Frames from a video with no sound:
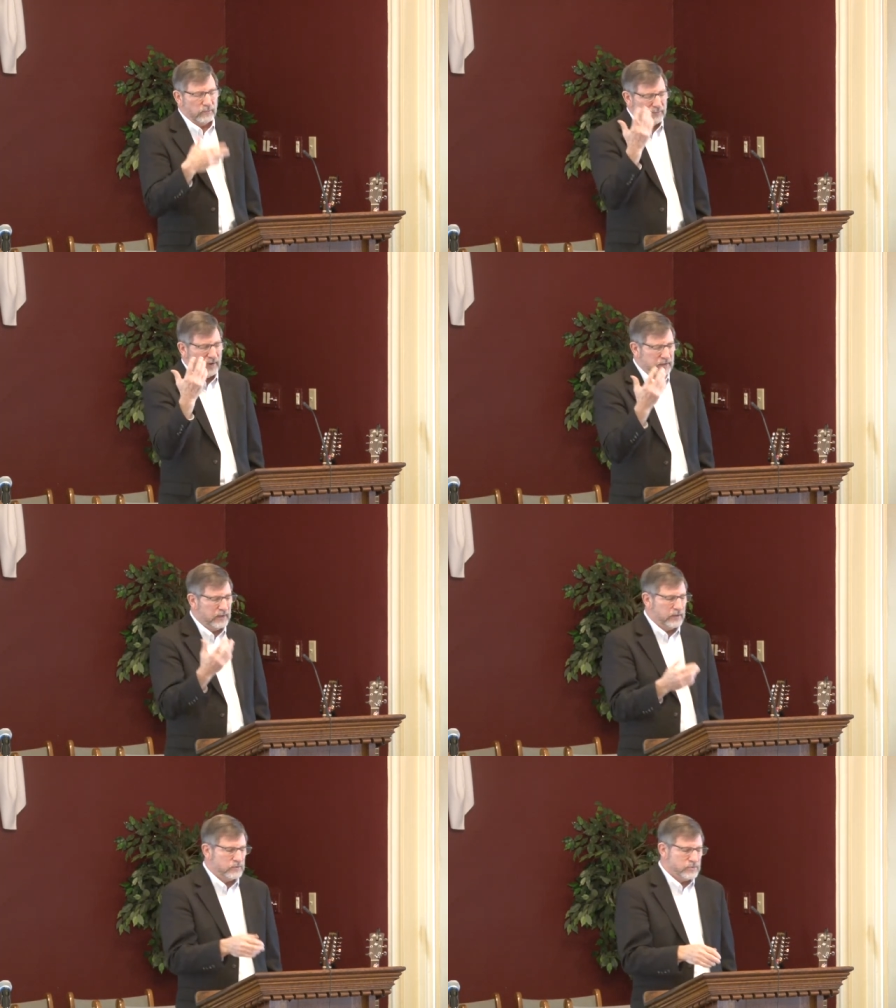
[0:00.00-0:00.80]
We've had
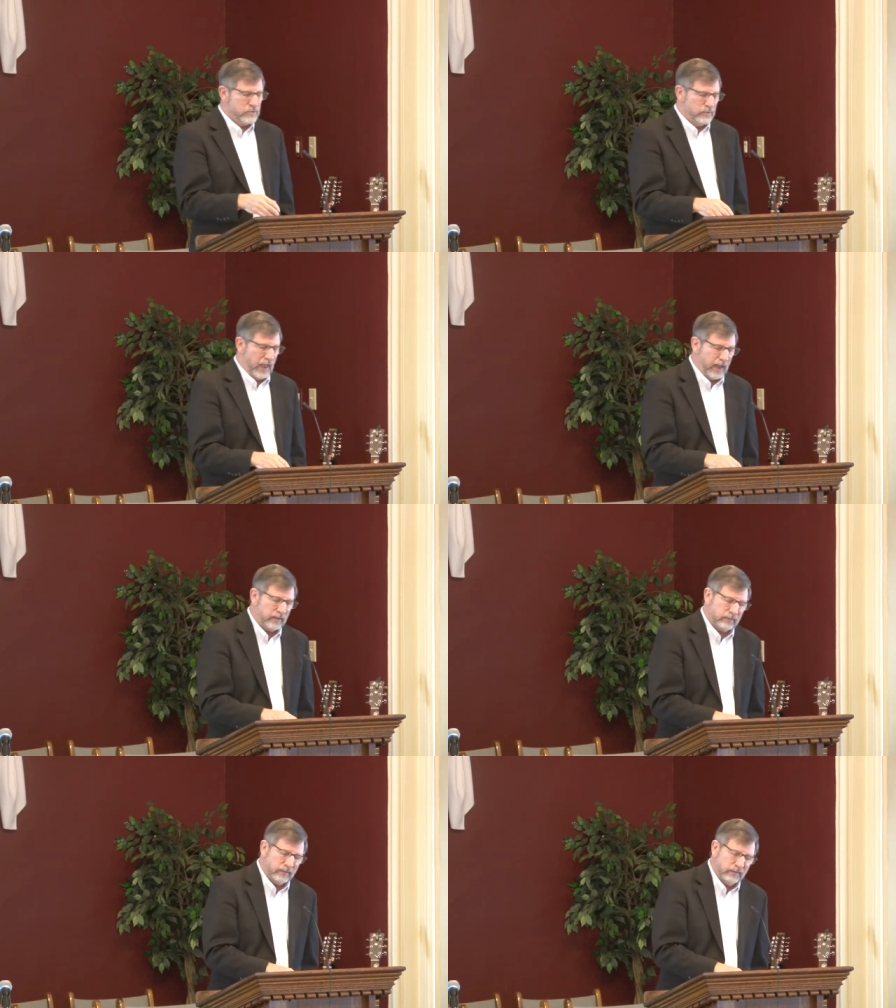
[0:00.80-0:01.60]
deacons do
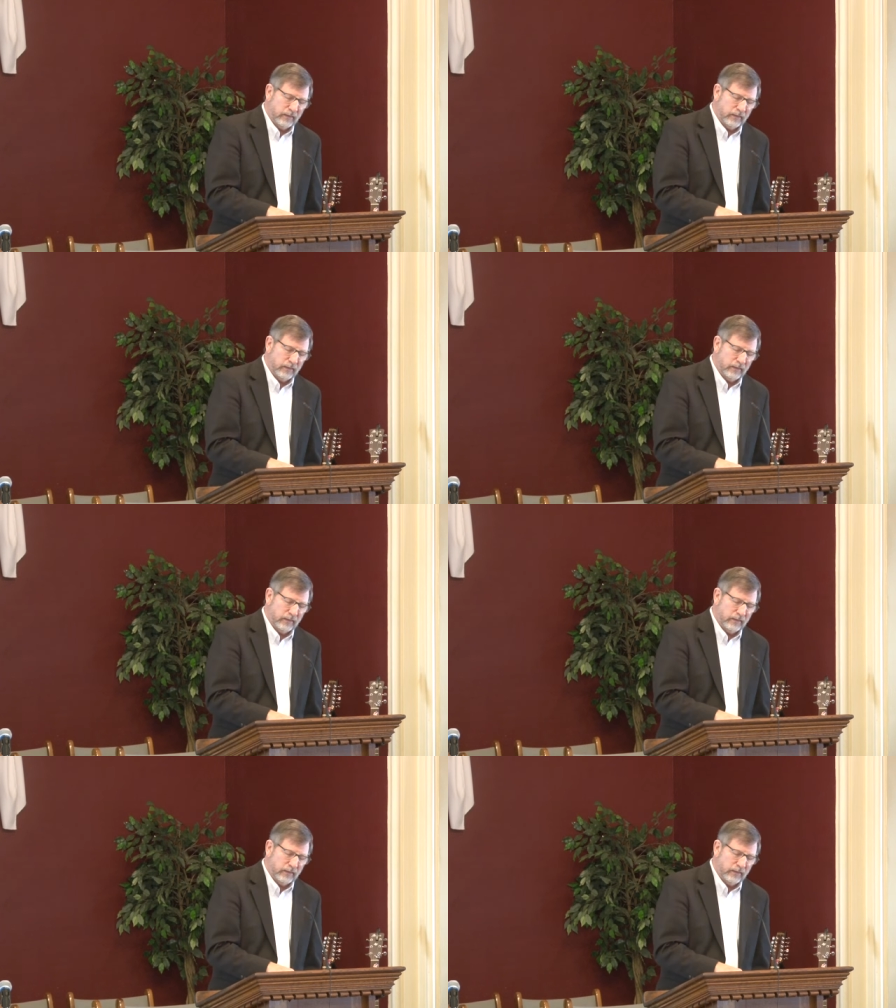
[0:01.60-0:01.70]
that.